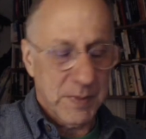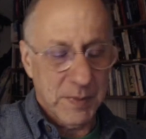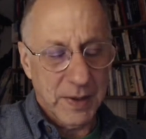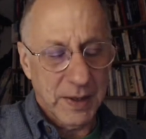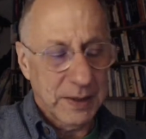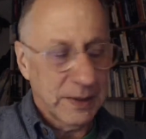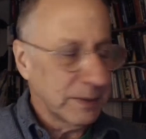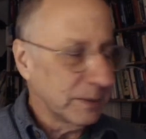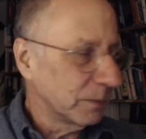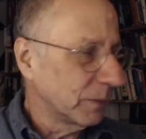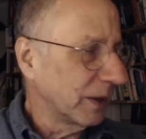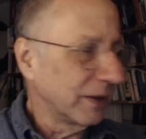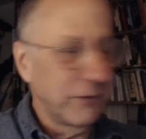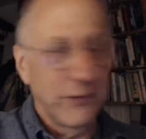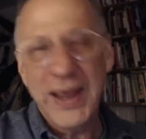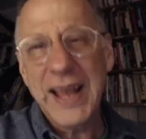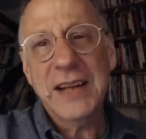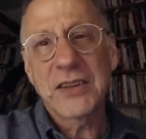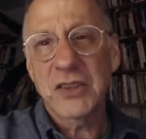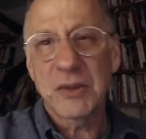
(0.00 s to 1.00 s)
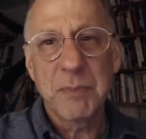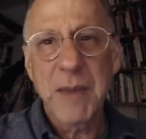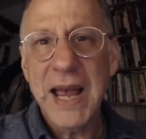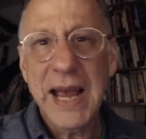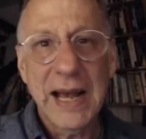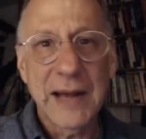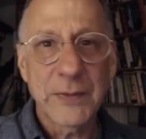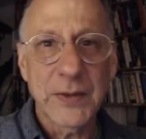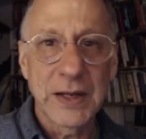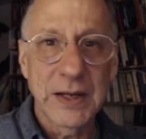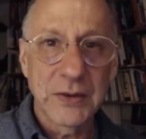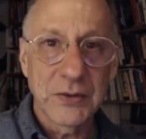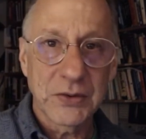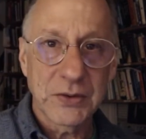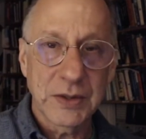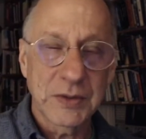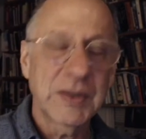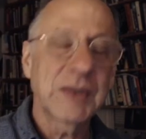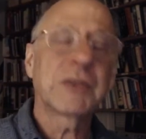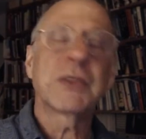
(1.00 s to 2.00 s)
advanced math and
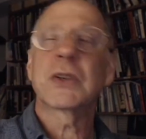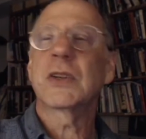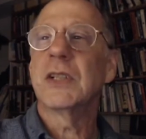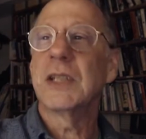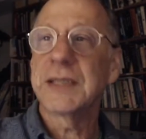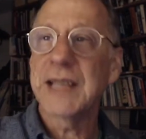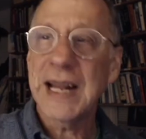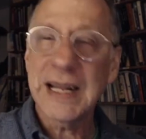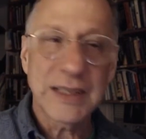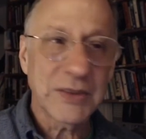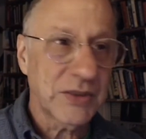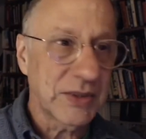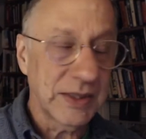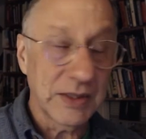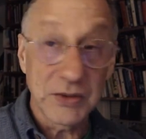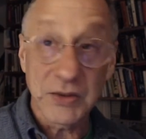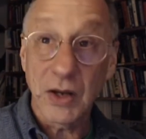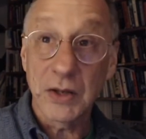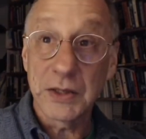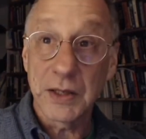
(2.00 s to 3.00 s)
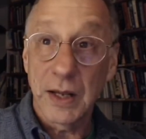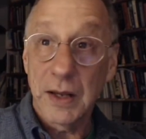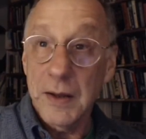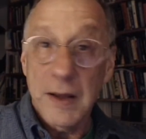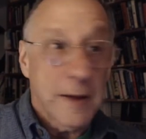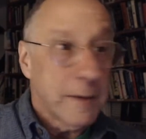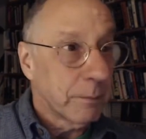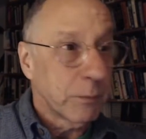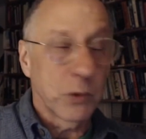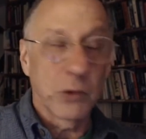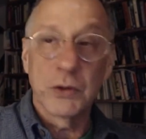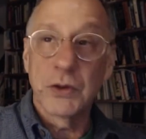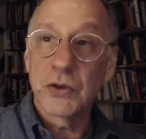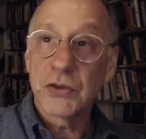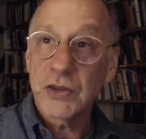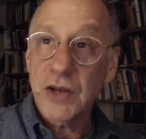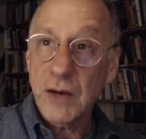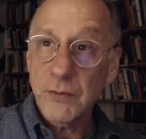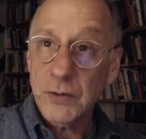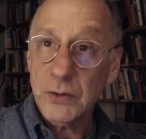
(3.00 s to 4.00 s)
statistical analyses to
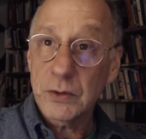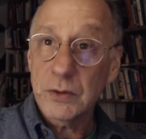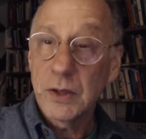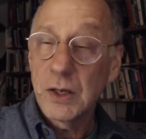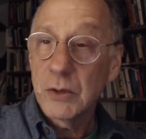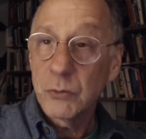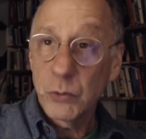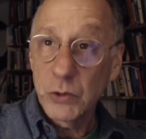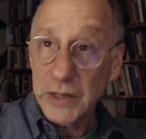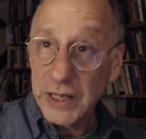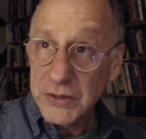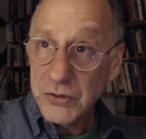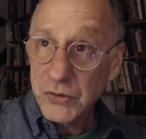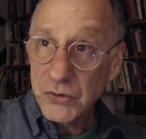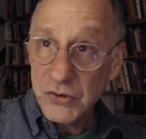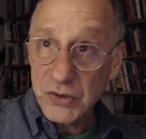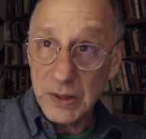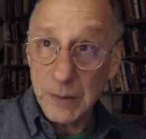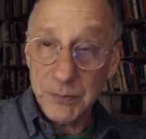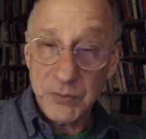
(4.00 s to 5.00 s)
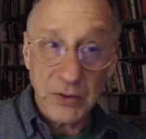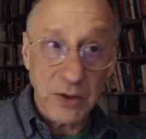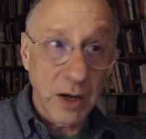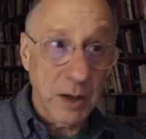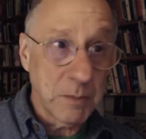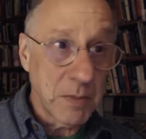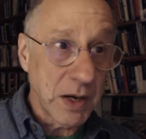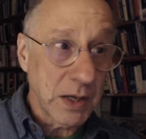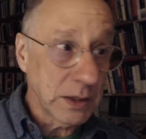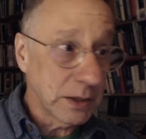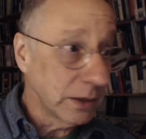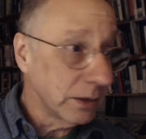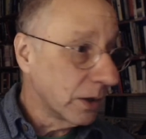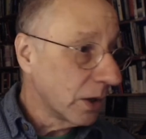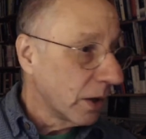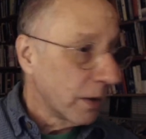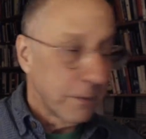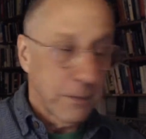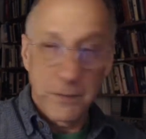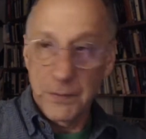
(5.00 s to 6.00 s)
discover relationships among
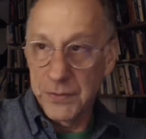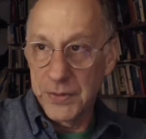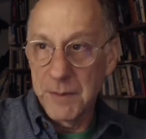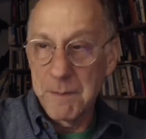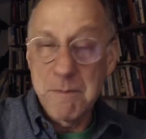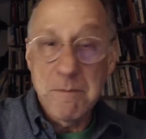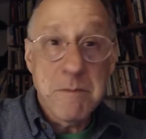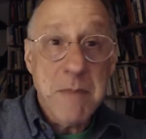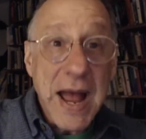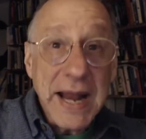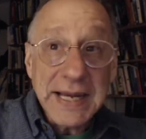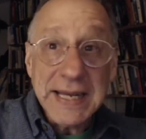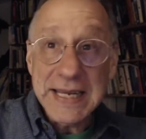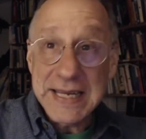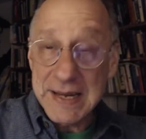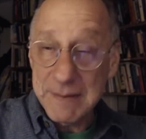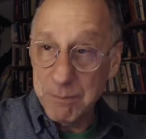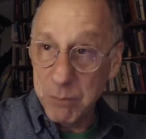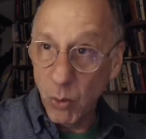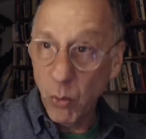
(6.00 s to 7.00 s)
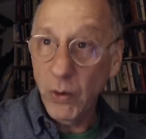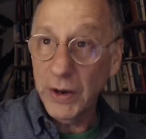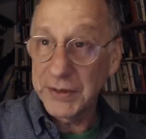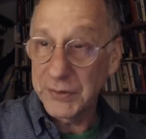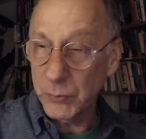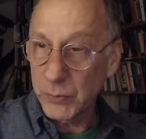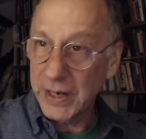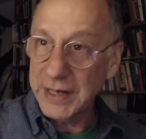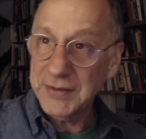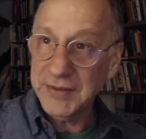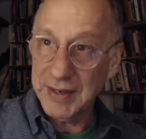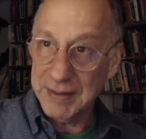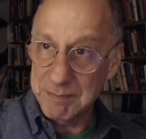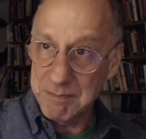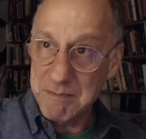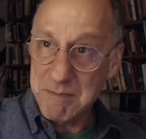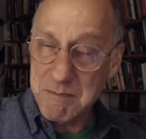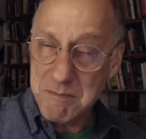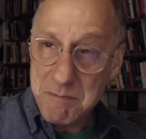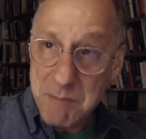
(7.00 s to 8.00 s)
the many points. When I say
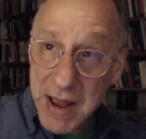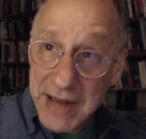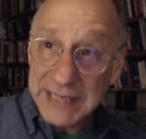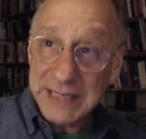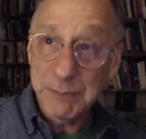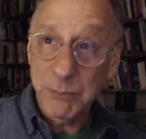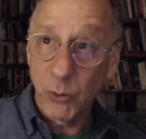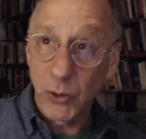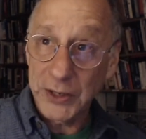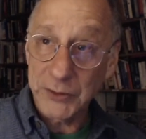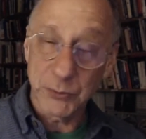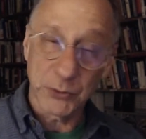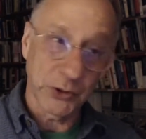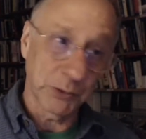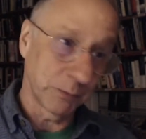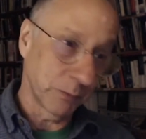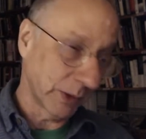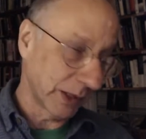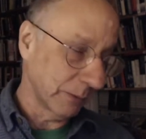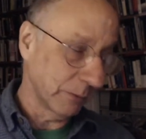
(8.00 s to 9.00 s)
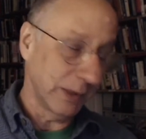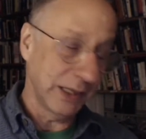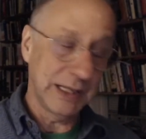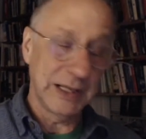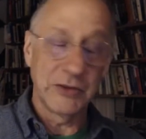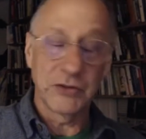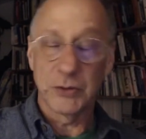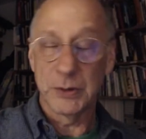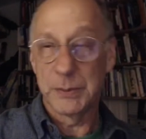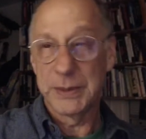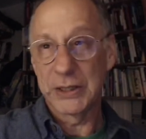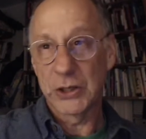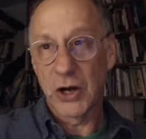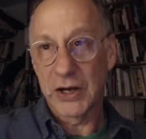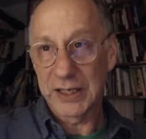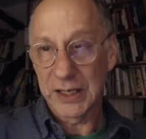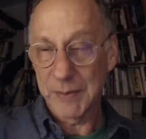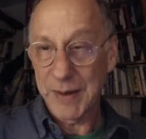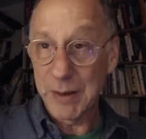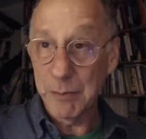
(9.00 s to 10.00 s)
many points, we can easily be
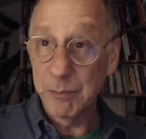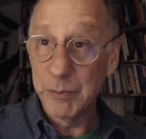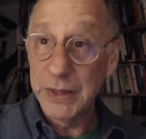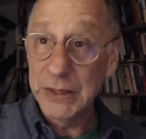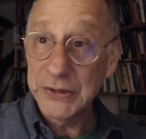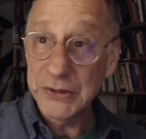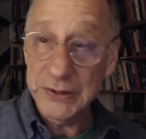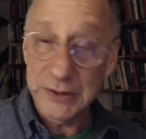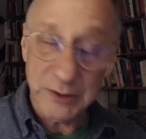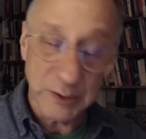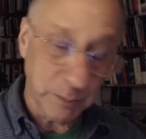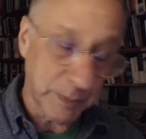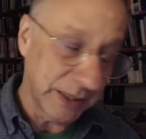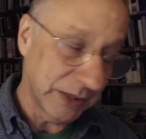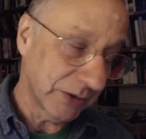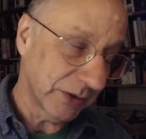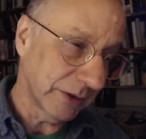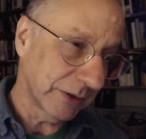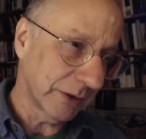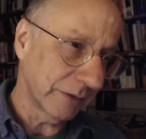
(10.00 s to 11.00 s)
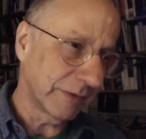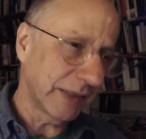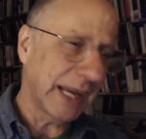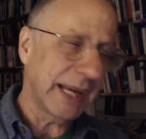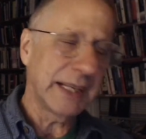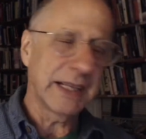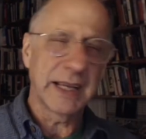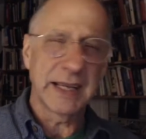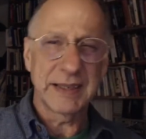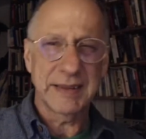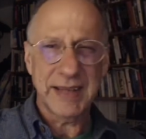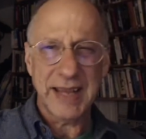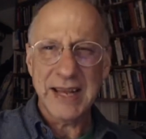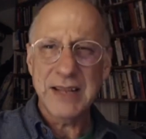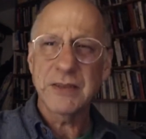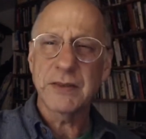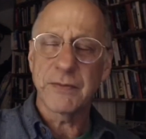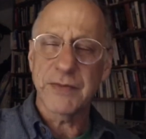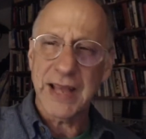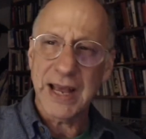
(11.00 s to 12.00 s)
talking about millions of pieces of data and
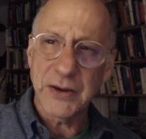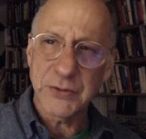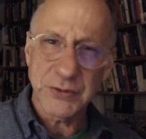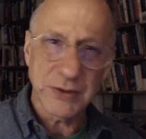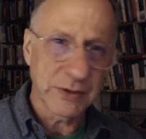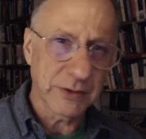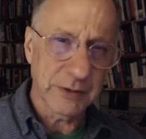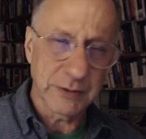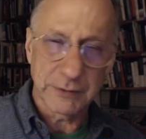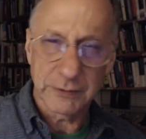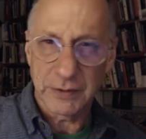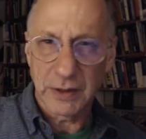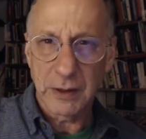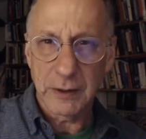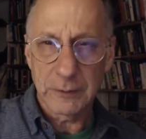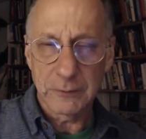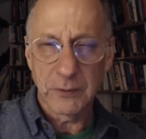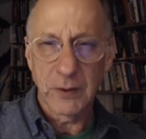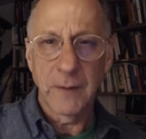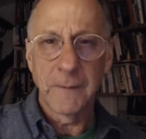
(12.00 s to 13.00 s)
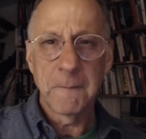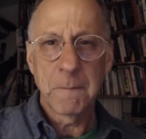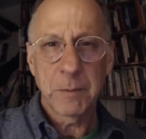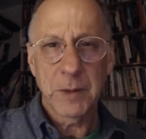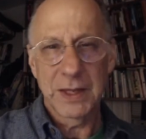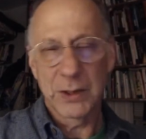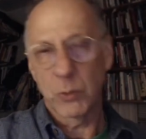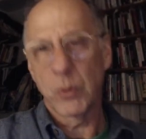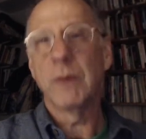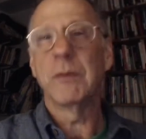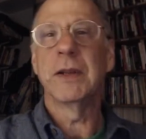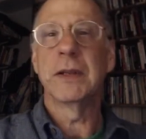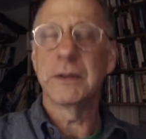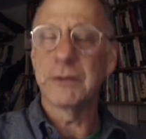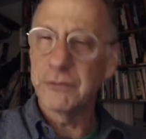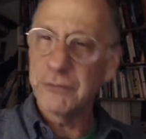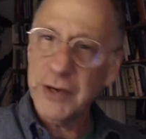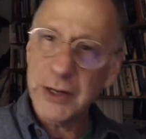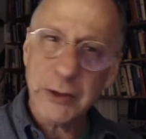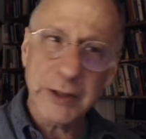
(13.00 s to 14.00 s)
tens of thousands of the equivalent of
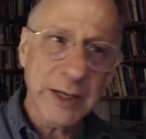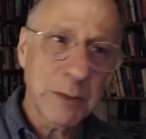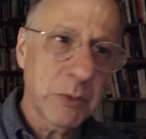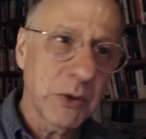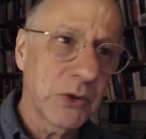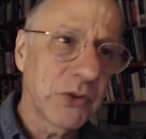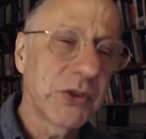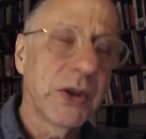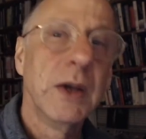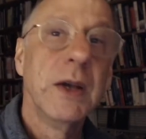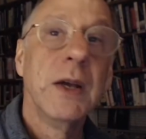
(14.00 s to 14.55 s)
variables.